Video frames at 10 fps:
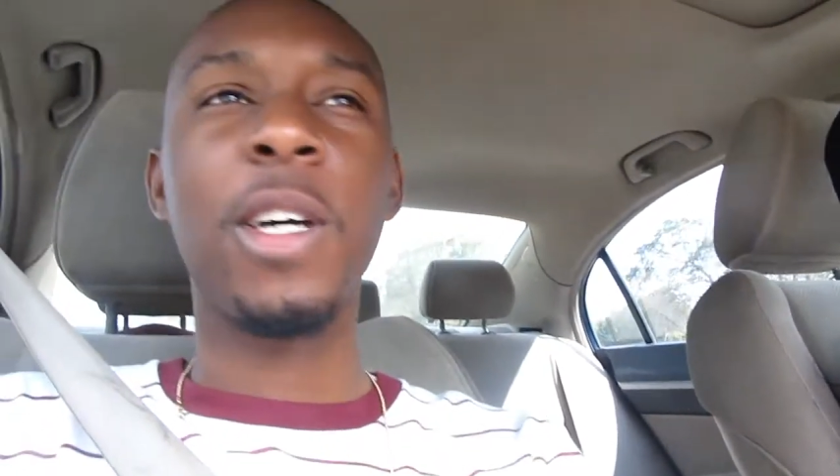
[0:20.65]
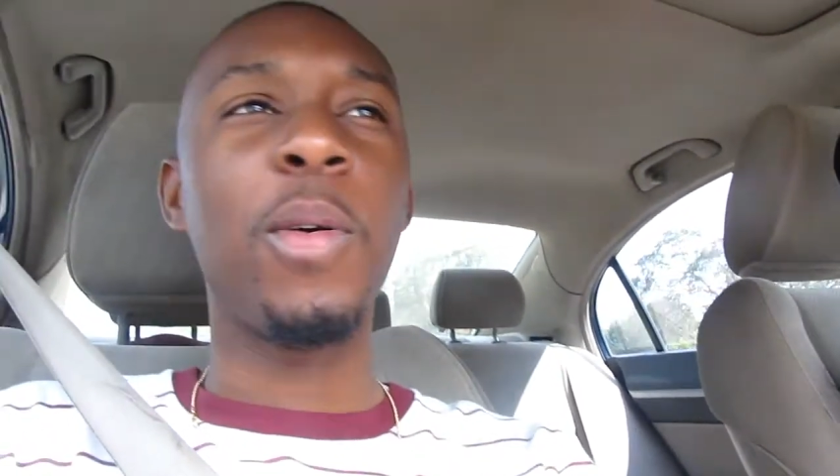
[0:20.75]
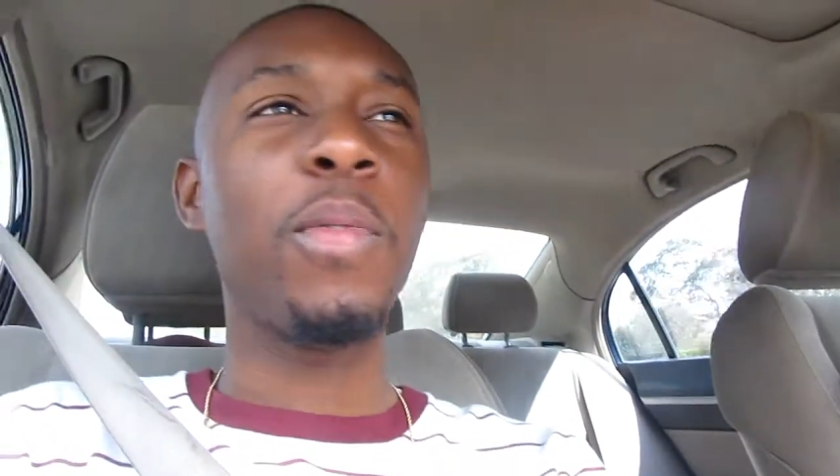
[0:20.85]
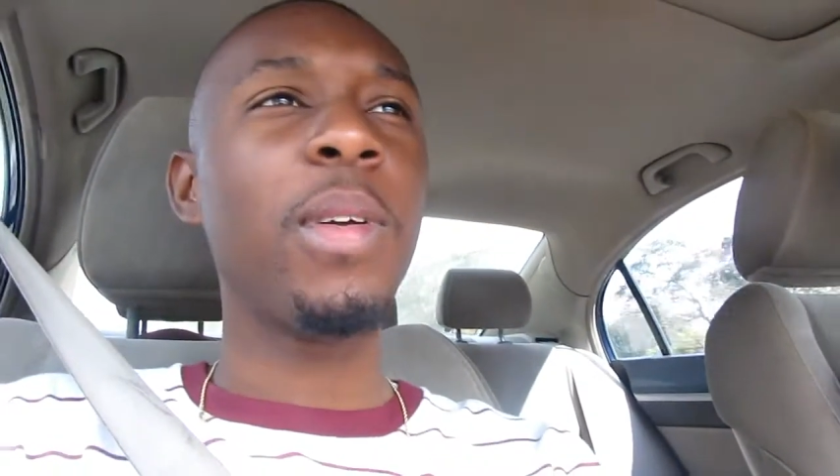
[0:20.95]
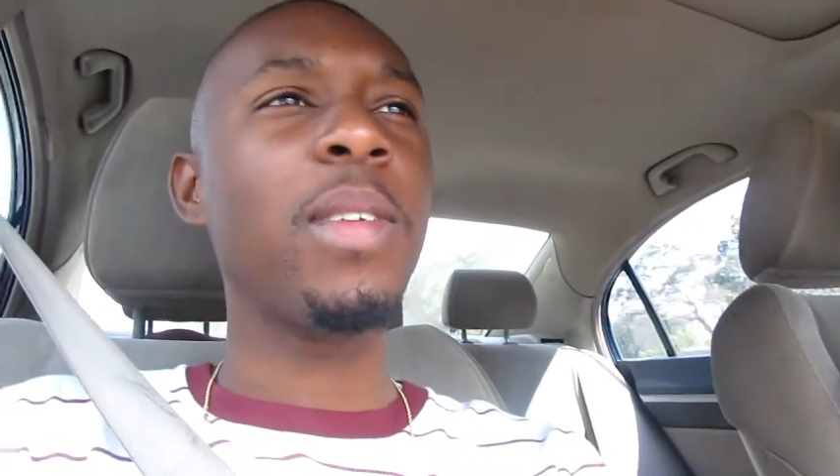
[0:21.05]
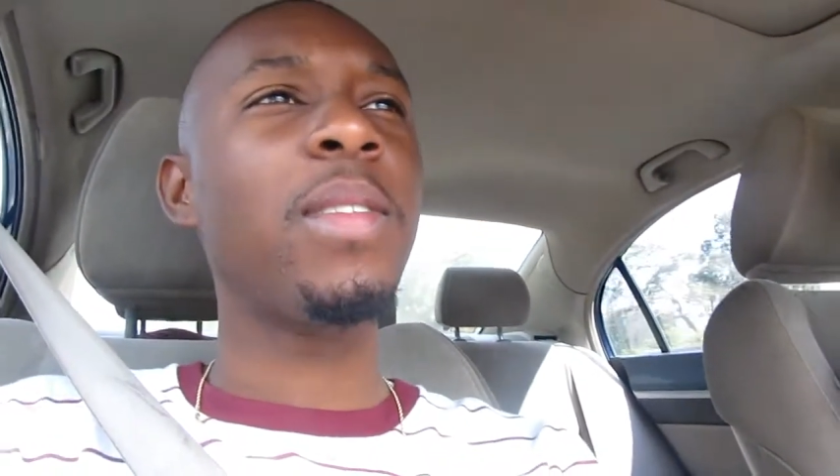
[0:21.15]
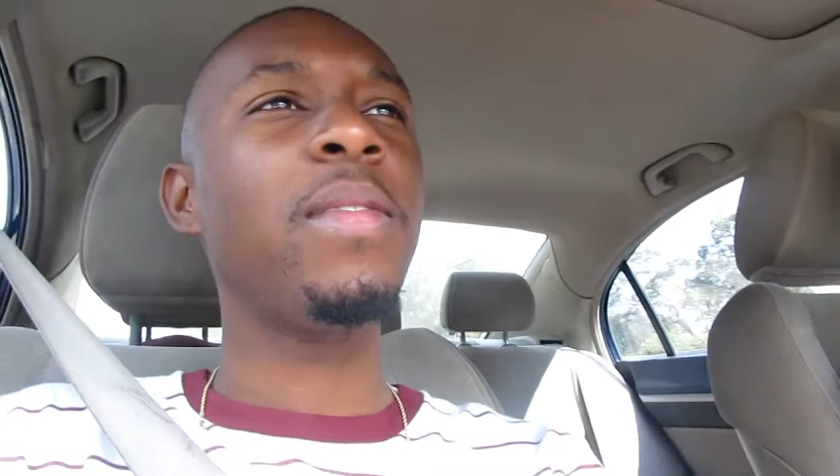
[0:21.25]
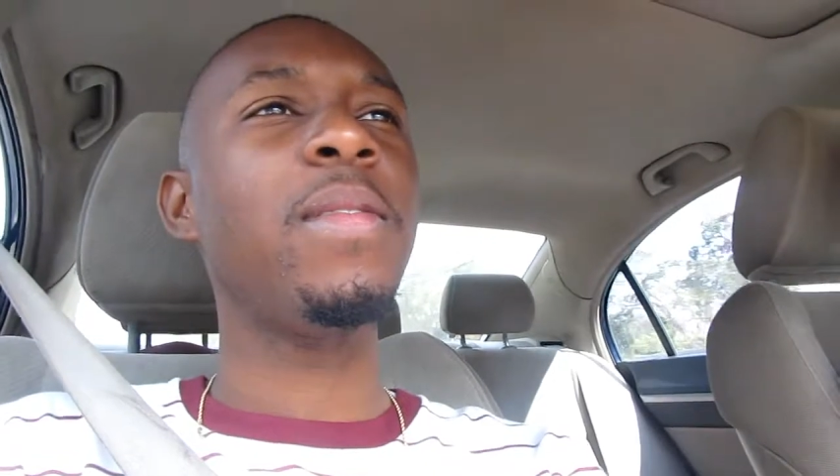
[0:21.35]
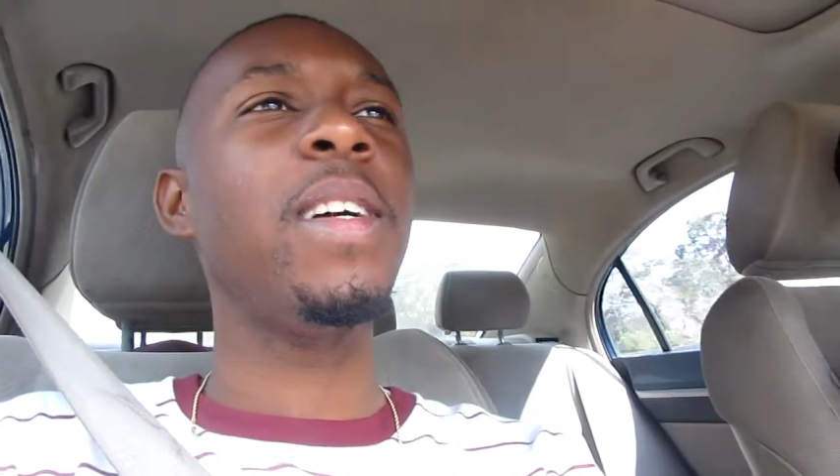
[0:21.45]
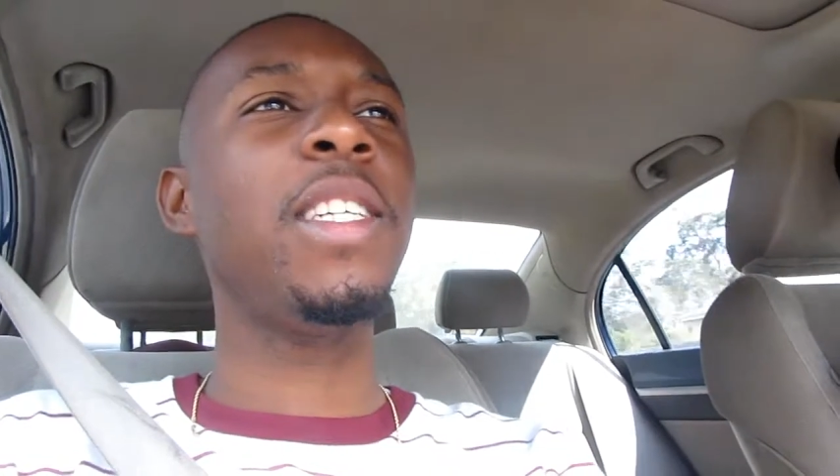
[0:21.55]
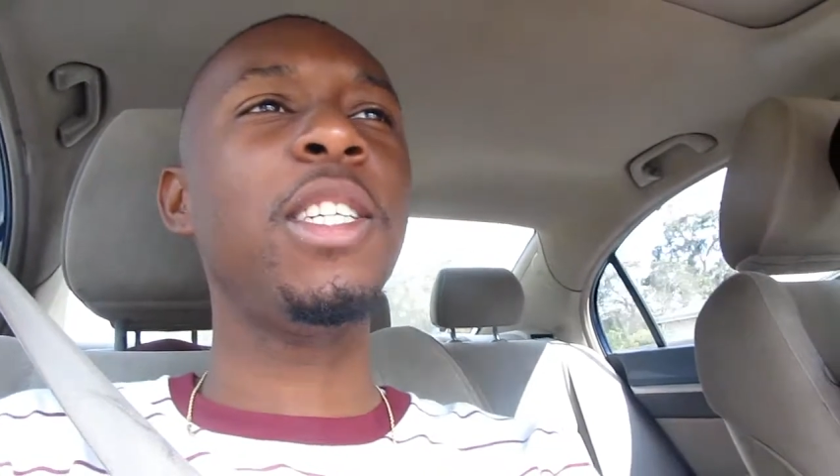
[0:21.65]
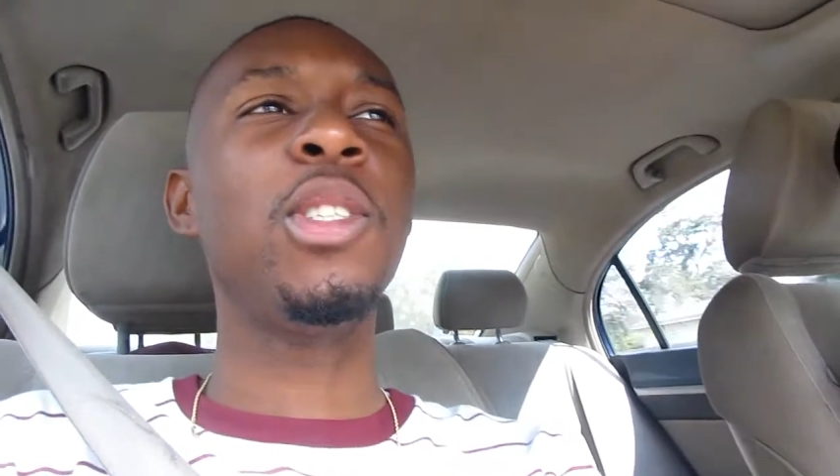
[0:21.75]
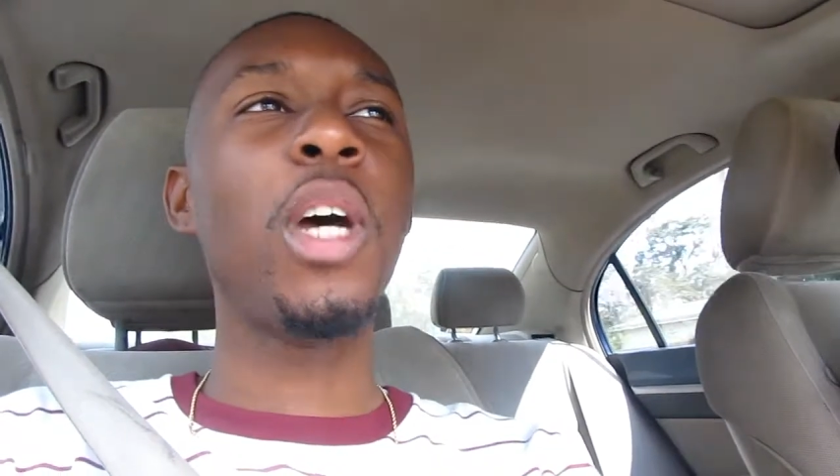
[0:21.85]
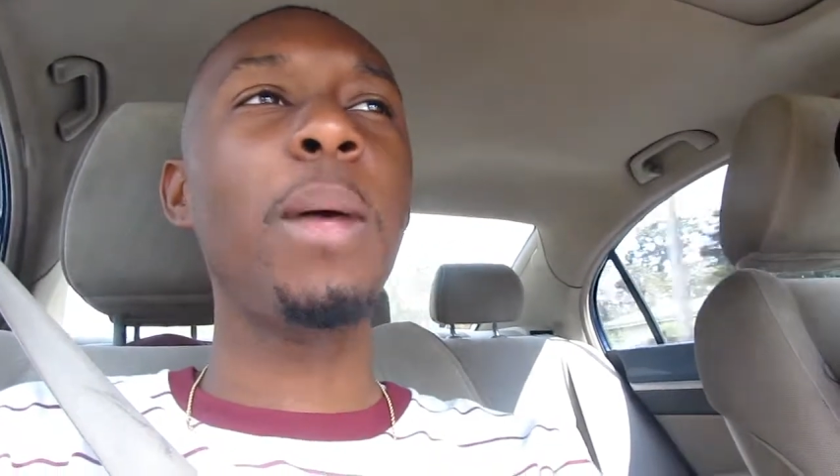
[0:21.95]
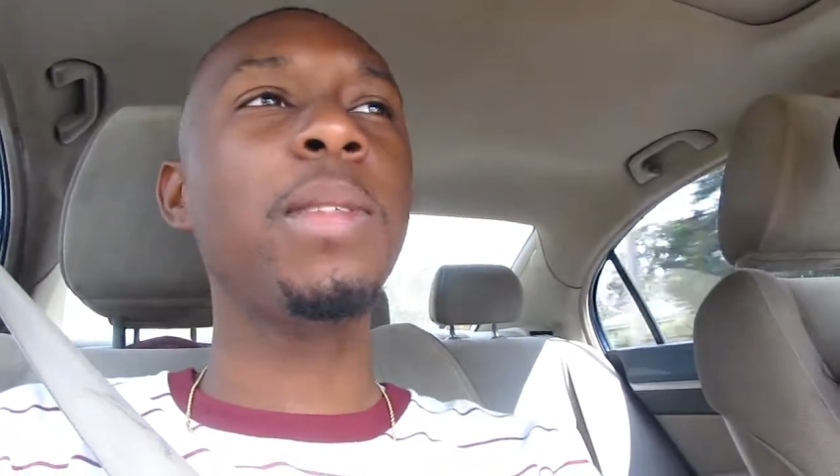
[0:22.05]
coffee. And she
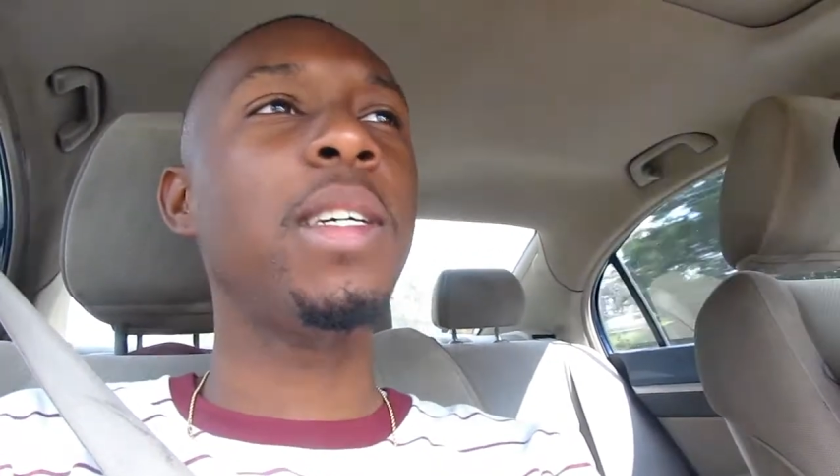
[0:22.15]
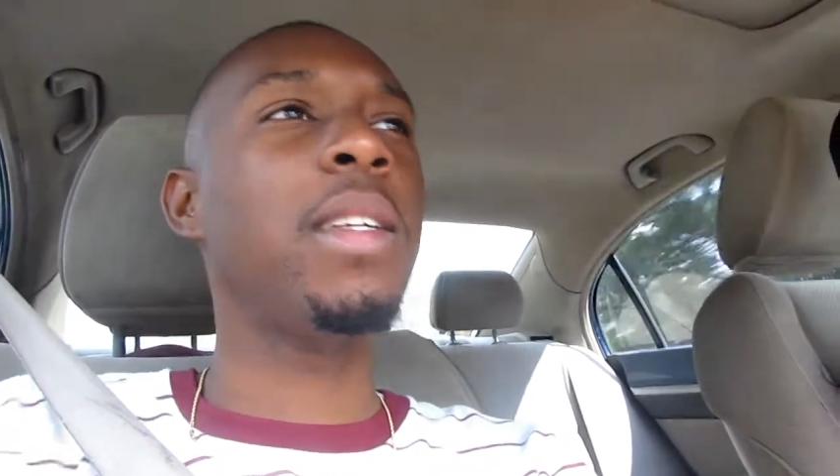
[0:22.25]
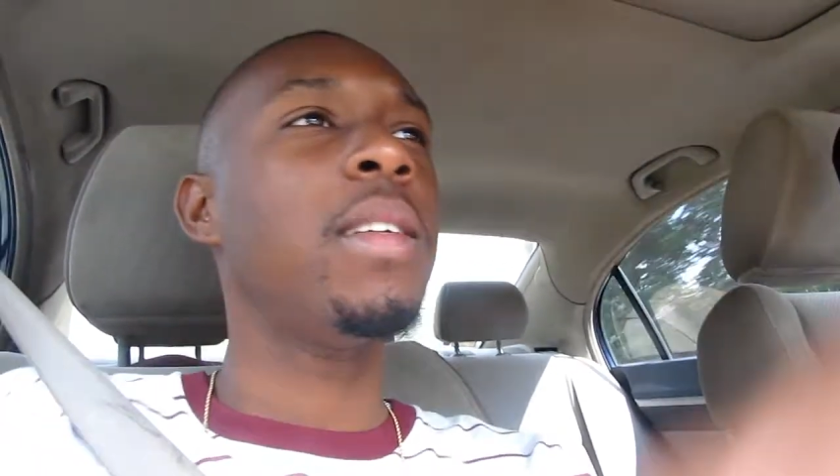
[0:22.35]
drops it.